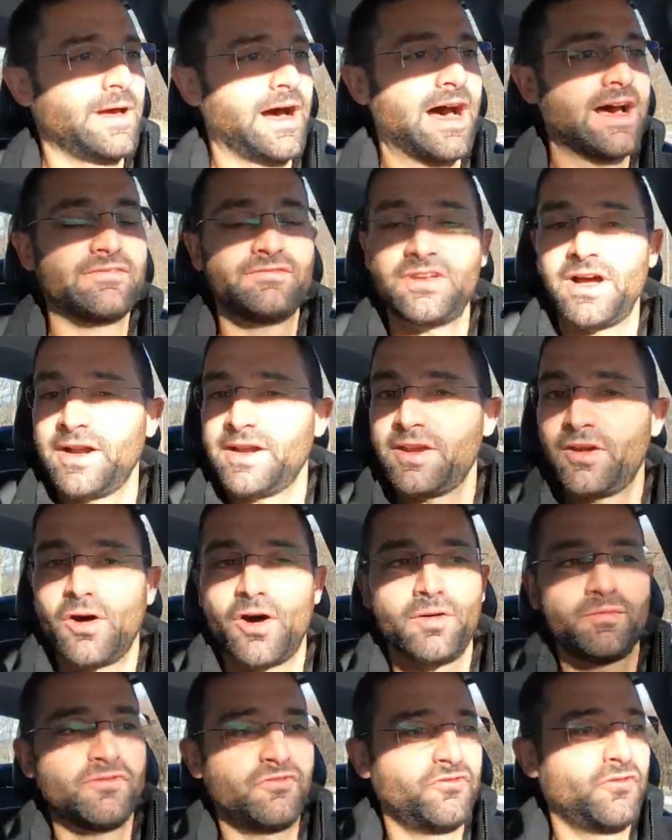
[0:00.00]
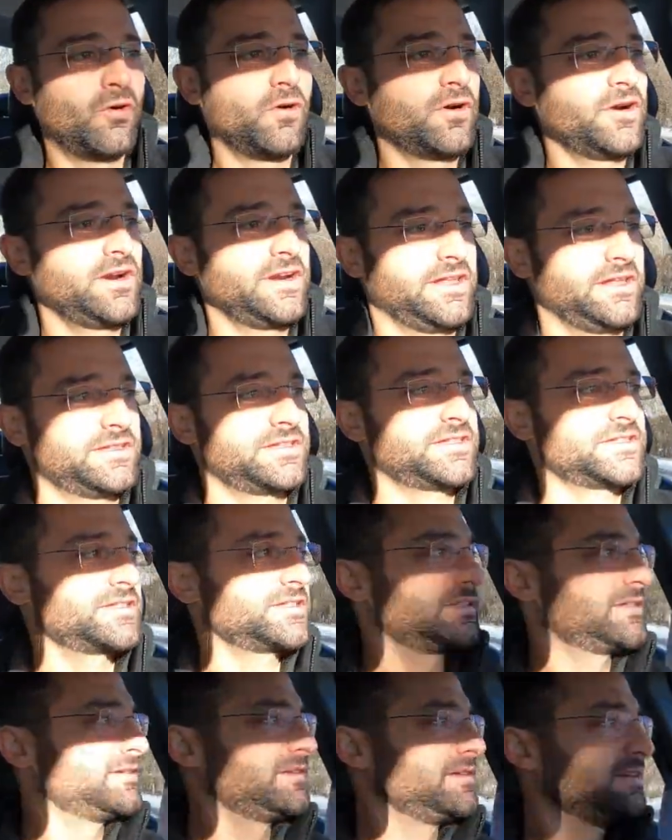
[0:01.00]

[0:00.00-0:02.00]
I've done it all before, and it's